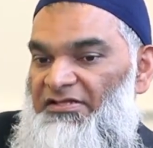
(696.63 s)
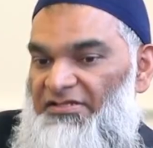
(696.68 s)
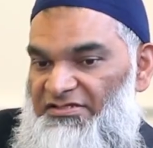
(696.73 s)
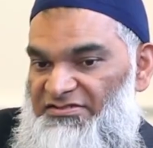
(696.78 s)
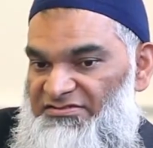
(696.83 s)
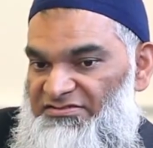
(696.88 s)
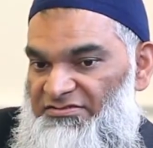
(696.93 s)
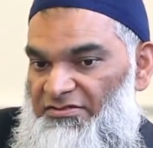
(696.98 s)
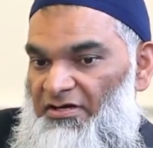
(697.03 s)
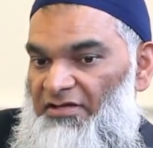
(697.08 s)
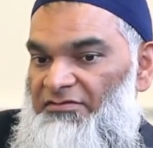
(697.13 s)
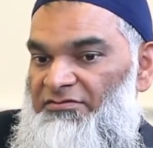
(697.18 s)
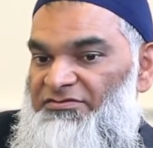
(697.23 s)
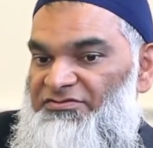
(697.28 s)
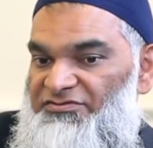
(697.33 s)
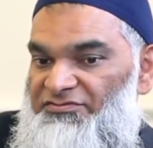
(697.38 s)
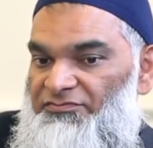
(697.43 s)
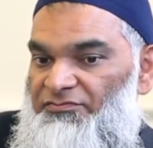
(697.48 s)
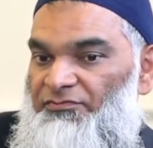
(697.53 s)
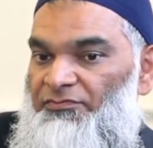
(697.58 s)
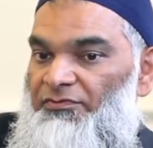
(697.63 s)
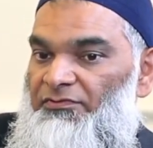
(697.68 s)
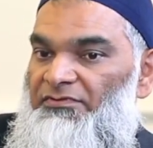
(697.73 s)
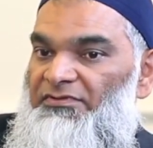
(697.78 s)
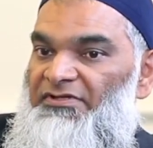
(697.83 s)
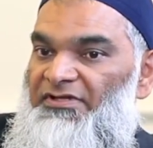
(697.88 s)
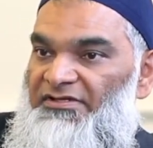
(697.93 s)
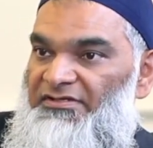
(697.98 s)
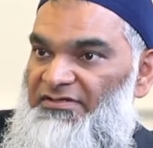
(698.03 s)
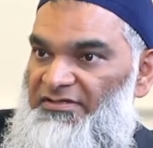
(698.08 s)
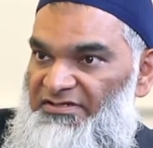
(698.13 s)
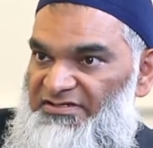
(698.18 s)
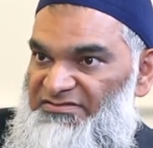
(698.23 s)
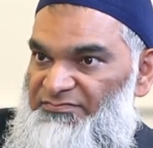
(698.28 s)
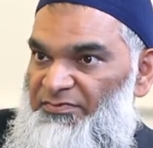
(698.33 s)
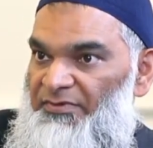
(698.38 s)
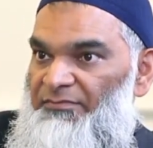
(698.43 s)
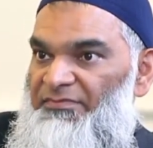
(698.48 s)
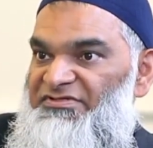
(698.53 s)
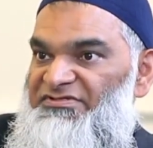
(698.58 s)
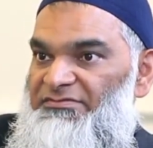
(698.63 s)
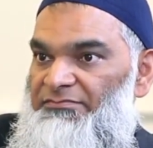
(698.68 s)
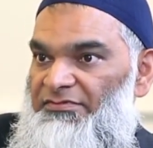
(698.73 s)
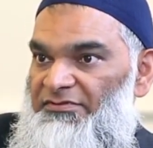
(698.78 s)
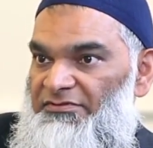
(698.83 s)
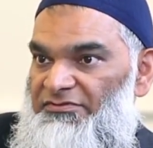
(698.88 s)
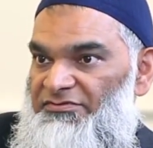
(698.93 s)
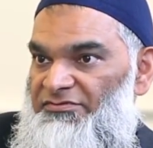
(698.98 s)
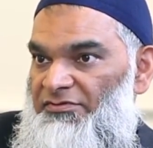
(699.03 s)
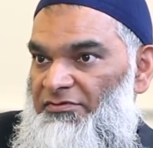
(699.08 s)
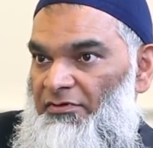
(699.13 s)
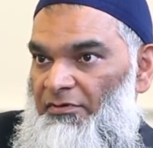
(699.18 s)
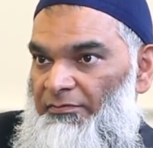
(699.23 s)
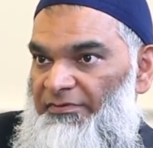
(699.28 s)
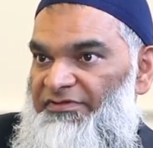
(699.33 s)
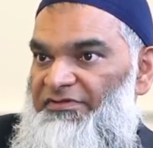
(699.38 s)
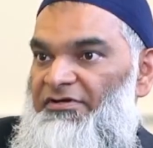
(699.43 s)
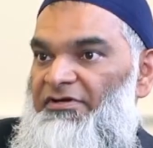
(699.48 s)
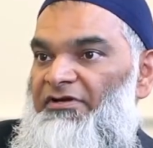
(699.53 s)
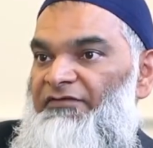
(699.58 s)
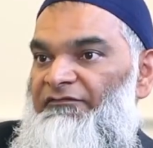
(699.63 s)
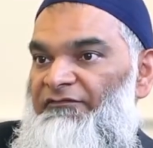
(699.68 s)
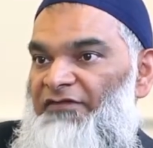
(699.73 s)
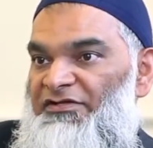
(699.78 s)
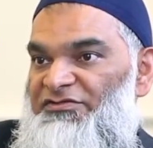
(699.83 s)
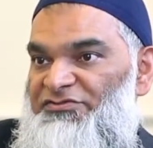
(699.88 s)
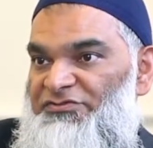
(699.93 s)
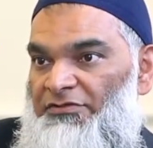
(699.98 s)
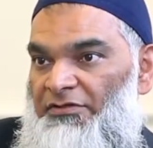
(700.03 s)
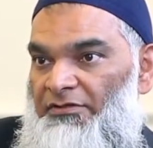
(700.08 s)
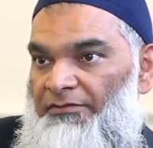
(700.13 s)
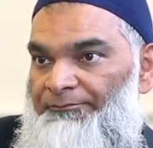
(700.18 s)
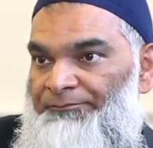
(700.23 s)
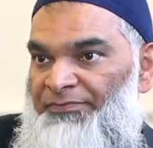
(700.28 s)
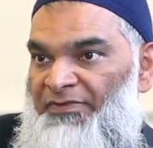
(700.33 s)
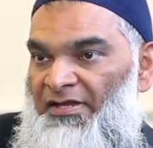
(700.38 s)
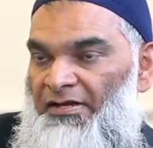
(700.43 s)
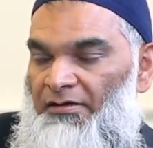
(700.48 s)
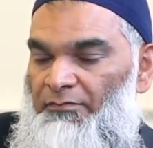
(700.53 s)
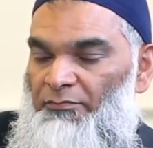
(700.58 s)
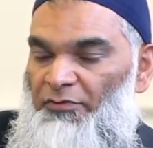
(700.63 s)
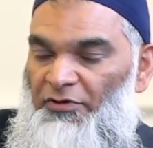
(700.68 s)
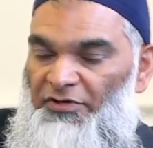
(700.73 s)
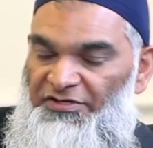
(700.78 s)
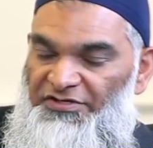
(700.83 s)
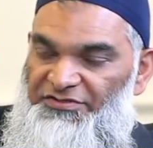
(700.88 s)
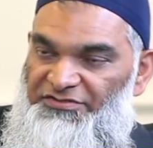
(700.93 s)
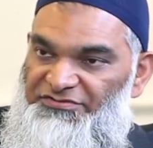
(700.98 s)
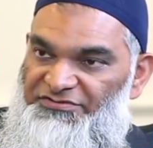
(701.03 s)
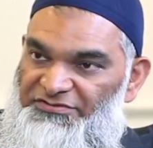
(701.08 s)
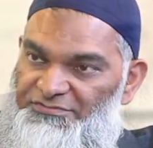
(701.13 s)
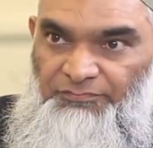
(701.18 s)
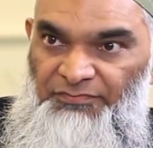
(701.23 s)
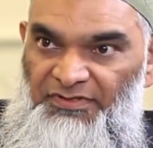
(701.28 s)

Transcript: the scholars rule that it is permissible to go with a conventional mortgage.